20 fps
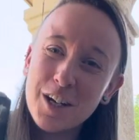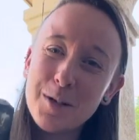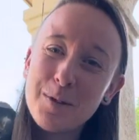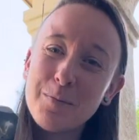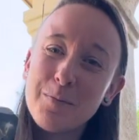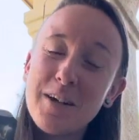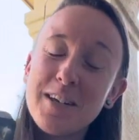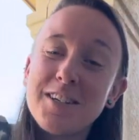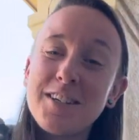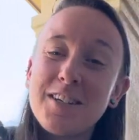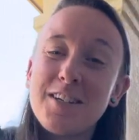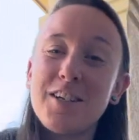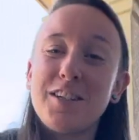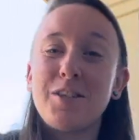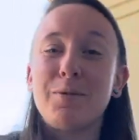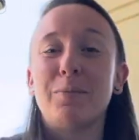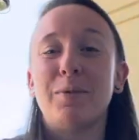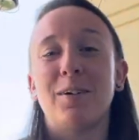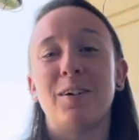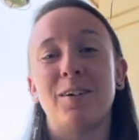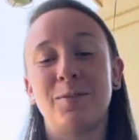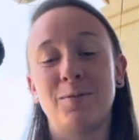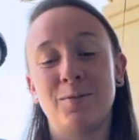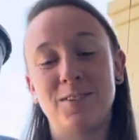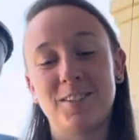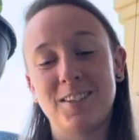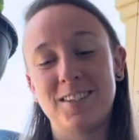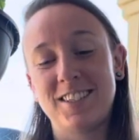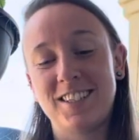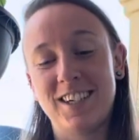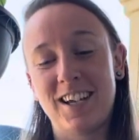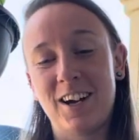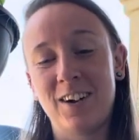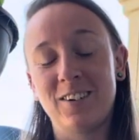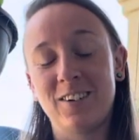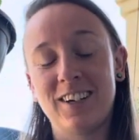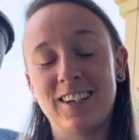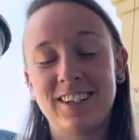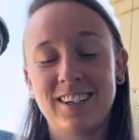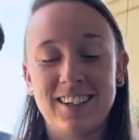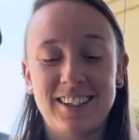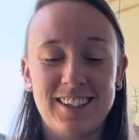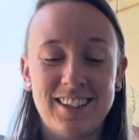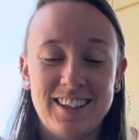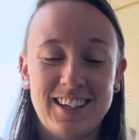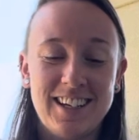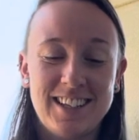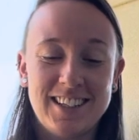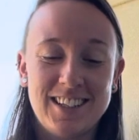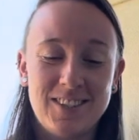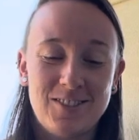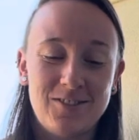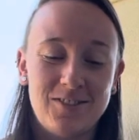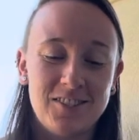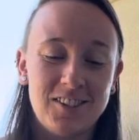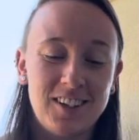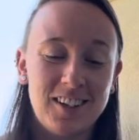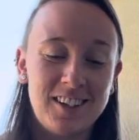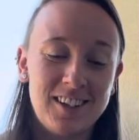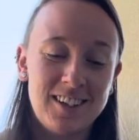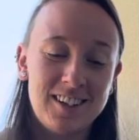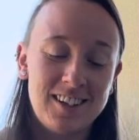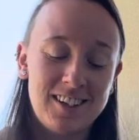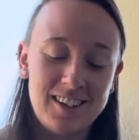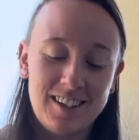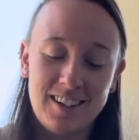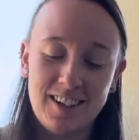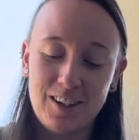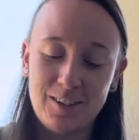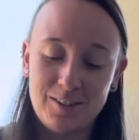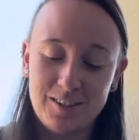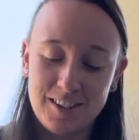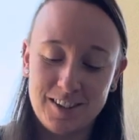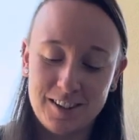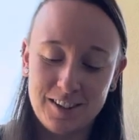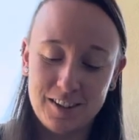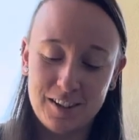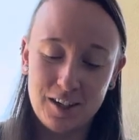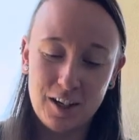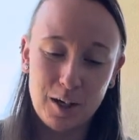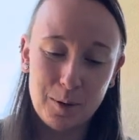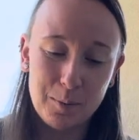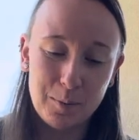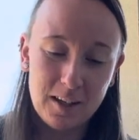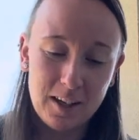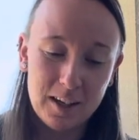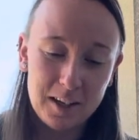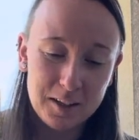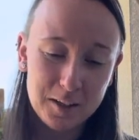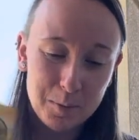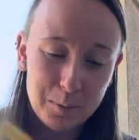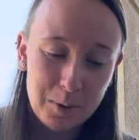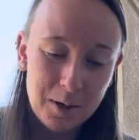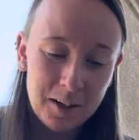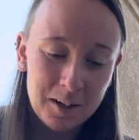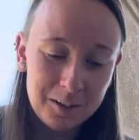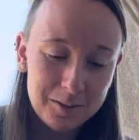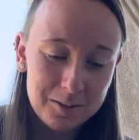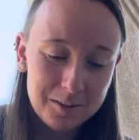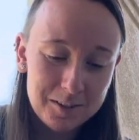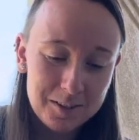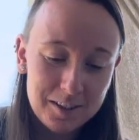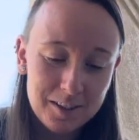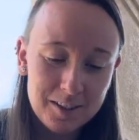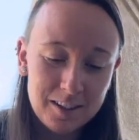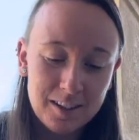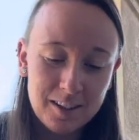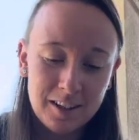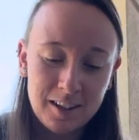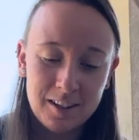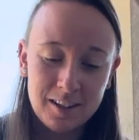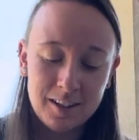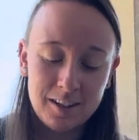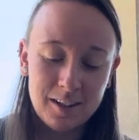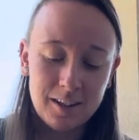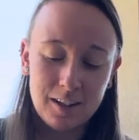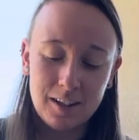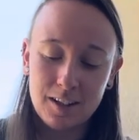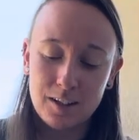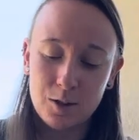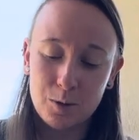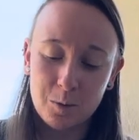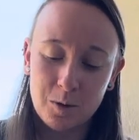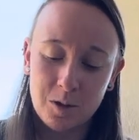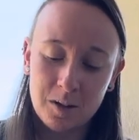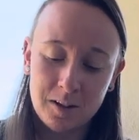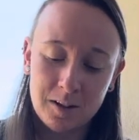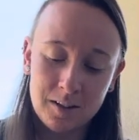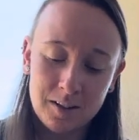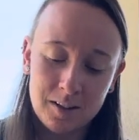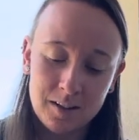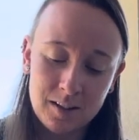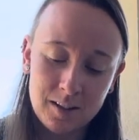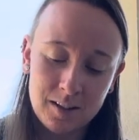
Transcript: message at the bottom is the tower that's fun all right what's on top ace of pentacles that's one